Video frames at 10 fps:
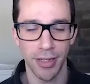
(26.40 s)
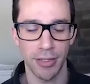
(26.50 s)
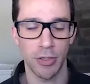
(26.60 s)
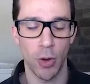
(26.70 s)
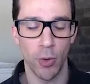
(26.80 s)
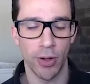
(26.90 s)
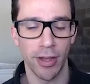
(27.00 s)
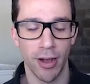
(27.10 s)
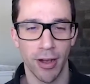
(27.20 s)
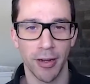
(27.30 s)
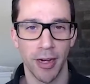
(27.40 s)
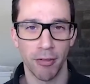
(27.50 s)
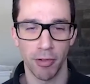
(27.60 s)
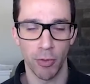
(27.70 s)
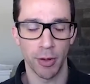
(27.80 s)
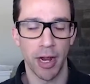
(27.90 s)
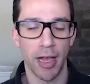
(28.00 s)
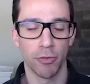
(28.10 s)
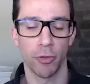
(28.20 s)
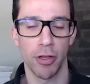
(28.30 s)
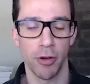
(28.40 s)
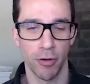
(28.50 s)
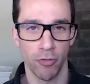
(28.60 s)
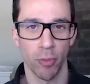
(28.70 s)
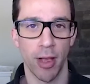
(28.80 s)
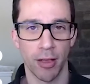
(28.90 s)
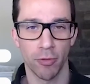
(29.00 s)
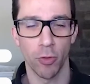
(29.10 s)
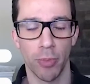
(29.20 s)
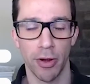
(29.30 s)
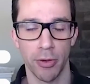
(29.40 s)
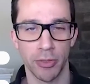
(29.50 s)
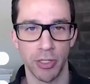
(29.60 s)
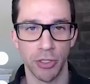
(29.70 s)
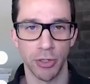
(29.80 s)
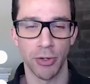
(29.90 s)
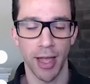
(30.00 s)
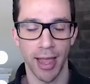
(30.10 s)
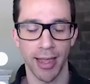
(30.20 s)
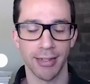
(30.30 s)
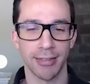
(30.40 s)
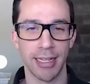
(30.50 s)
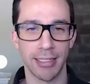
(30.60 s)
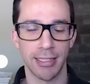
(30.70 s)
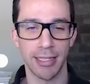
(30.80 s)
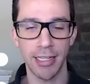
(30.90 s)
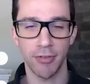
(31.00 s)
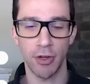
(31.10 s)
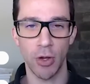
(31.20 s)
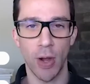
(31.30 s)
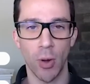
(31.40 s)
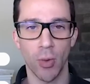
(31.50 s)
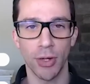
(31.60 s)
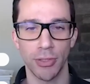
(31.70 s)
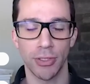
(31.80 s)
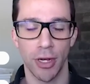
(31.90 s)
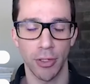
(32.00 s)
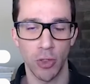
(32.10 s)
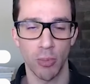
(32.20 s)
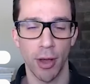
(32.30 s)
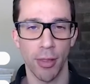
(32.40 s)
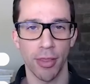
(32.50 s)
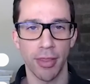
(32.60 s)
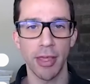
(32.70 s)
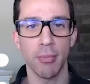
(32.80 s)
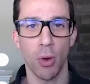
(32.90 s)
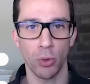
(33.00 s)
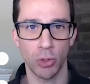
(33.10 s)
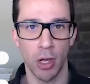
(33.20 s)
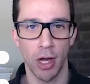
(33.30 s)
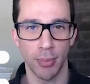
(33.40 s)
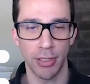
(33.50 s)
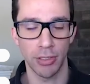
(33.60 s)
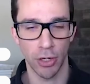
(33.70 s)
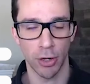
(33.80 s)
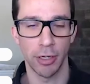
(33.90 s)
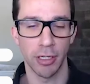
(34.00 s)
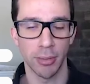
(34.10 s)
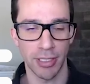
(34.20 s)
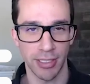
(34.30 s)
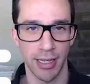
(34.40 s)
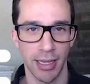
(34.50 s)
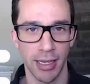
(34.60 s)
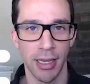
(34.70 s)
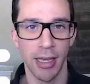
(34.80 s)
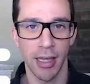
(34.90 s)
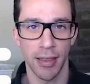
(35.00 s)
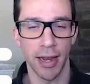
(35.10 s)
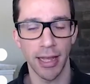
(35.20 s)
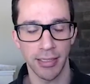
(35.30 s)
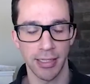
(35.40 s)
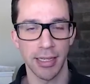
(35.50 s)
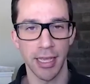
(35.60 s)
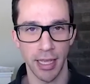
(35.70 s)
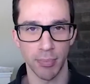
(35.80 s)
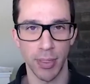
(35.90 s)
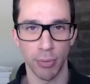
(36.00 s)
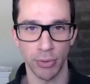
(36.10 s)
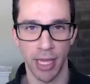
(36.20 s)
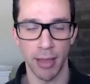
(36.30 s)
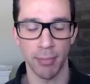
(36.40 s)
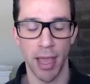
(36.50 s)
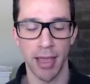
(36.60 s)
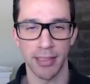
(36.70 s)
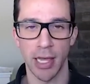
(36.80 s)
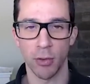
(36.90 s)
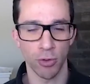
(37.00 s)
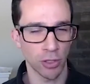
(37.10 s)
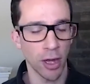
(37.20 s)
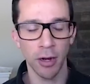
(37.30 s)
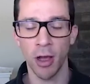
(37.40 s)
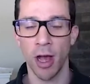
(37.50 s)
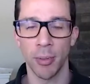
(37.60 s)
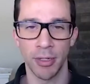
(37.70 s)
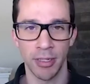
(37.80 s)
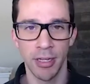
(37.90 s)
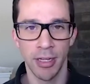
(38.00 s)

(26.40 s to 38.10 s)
is going on, everyone? Alvaro here from Alvaro Barrios Digital, and in today's video, I want to talk to you about the most common targeting mistake that I see in people's campaigns. Now, there's a lot of common